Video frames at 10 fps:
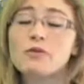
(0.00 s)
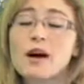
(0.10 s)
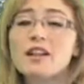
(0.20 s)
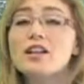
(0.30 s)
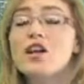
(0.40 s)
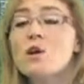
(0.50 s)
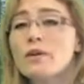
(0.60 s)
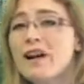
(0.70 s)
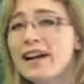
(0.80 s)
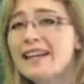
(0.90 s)
Well,
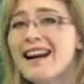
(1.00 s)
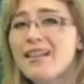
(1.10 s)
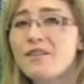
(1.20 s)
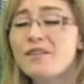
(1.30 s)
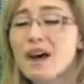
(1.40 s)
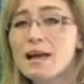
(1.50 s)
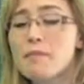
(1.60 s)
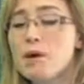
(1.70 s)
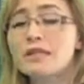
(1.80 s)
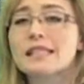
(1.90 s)
we've had another fairly
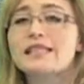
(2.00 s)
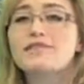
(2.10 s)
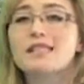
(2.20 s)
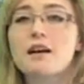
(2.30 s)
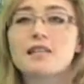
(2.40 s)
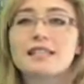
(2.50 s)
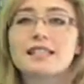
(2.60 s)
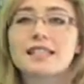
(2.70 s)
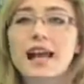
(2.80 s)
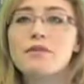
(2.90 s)
positive start to the
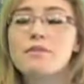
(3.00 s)
day.